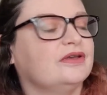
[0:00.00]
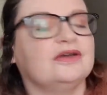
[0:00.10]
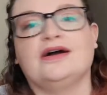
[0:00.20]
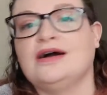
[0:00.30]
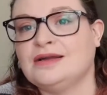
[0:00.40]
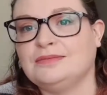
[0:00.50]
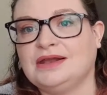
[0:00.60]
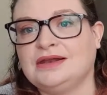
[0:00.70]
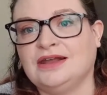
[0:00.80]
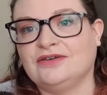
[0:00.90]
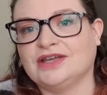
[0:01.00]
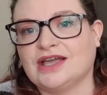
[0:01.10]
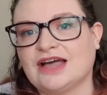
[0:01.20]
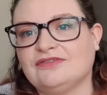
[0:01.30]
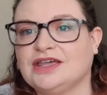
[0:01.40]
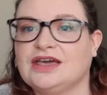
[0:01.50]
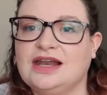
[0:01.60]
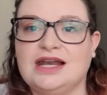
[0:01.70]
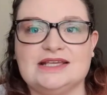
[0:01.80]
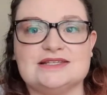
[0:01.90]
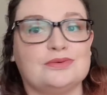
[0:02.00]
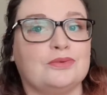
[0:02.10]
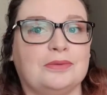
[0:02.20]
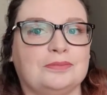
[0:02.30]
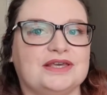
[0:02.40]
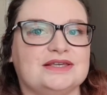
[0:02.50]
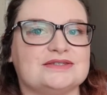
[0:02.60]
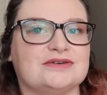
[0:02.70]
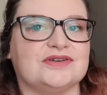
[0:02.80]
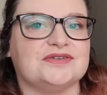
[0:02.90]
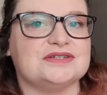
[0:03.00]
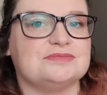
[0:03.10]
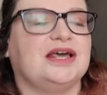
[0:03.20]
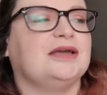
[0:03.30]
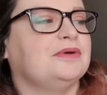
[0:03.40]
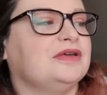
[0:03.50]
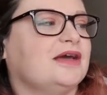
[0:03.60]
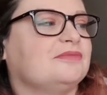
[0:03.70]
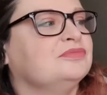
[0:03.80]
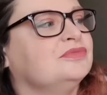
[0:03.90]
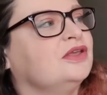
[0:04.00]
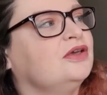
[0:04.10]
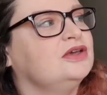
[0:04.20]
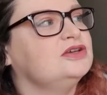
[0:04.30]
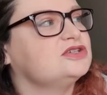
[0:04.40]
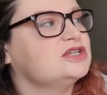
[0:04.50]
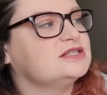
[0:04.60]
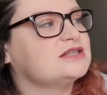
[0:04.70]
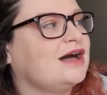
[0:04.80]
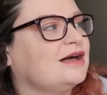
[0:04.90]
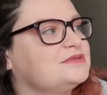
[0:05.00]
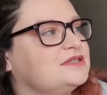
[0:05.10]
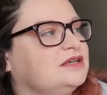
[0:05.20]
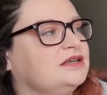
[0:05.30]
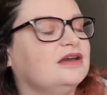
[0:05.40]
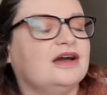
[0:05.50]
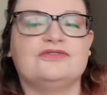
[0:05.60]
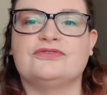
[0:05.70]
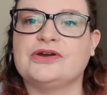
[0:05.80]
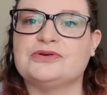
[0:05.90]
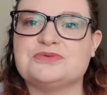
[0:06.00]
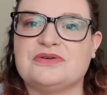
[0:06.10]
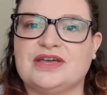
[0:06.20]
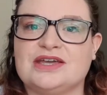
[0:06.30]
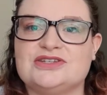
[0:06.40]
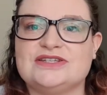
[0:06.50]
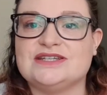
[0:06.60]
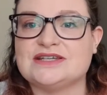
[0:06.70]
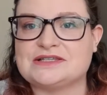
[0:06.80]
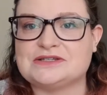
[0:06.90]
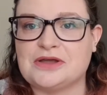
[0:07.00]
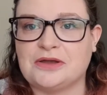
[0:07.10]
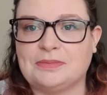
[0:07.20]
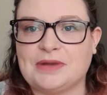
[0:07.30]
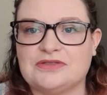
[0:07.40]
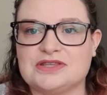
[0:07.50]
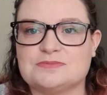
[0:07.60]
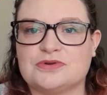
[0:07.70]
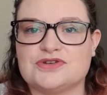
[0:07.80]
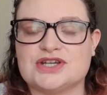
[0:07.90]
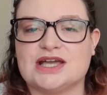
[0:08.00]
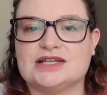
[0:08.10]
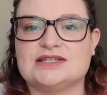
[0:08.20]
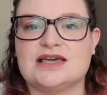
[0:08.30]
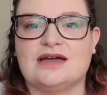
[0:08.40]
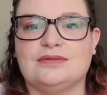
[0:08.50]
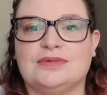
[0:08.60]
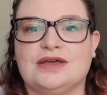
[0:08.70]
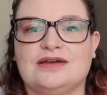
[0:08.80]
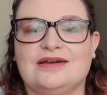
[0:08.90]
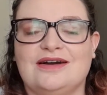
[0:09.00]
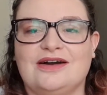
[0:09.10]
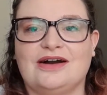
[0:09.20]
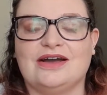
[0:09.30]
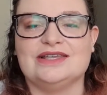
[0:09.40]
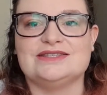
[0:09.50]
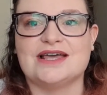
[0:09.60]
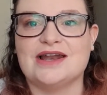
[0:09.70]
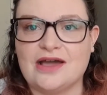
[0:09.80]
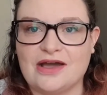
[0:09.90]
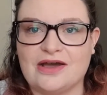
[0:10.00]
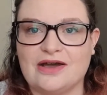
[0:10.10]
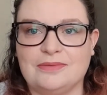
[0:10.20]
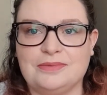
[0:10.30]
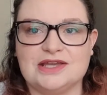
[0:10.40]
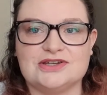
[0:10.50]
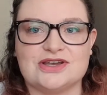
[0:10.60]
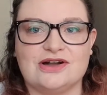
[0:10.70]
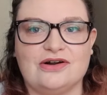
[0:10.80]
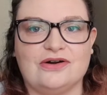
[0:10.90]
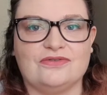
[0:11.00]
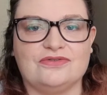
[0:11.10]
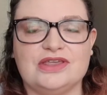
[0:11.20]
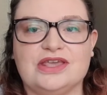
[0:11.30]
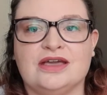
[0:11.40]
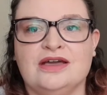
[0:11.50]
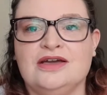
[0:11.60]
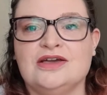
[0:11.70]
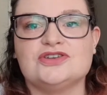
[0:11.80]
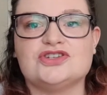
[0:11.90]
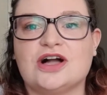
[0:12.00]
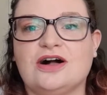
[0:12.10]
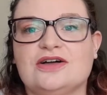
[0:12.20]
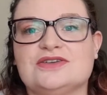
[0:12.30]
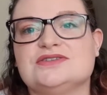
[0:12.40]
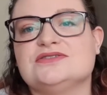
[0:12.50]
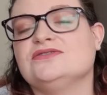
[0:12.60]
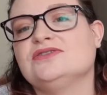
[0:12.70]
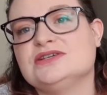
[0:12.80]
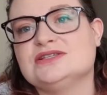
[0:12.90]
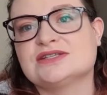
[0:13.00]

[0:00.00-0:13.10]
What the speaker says: I'm loving having at least one piece on display. But yeah, she's absolutely thrilled with it. She does know about this project. I sent her a picture of the chart as soon as,